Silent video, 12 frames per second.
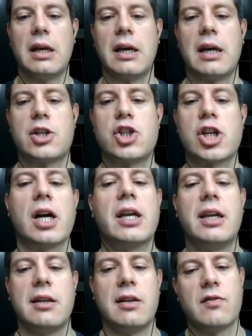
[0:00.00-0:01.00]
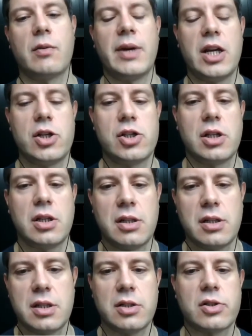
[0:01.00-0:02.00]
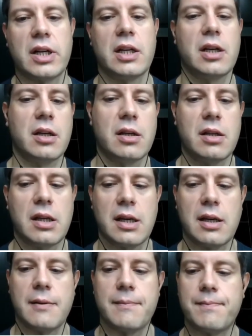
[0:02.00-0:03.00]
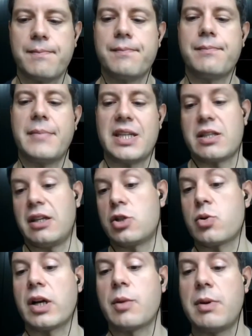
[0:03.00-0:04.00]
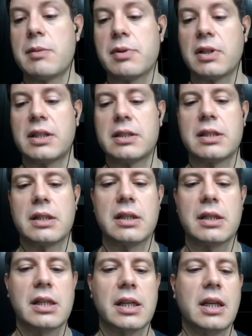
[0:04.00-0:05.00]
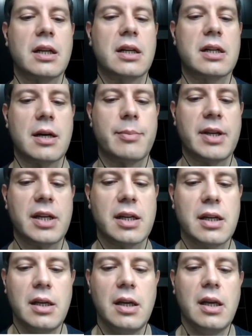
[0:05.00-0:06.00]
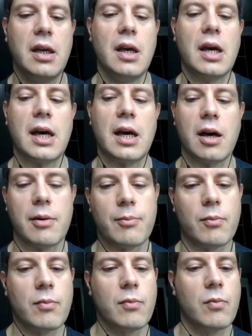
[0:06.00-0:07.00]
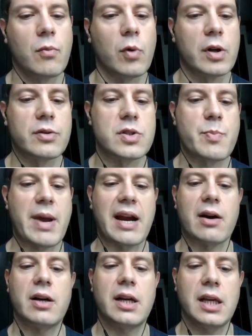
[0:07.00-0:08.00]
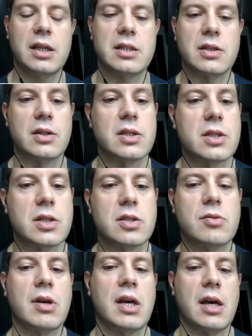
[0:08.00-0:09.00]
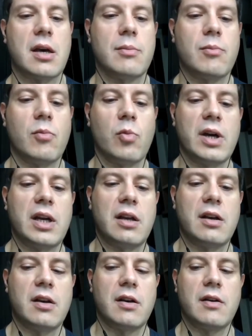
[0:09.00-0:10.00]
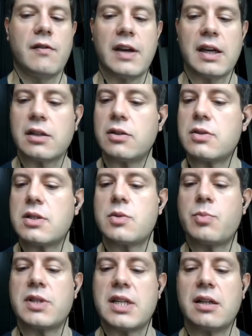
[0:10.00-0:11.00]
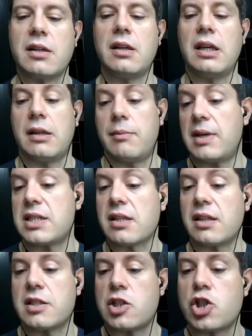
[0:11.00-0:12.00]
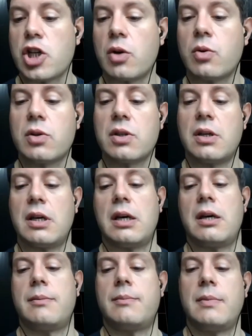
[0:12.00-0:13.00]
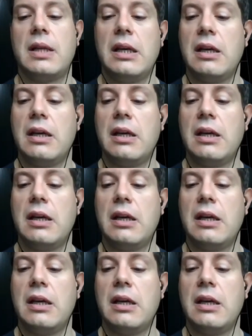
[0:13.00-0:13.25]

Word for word: uh, shocking information to try to um, basically trick people into clicking on a topic. Um, one is parody, so this is um, when fake news is presented. It, basically, it's a joke, um,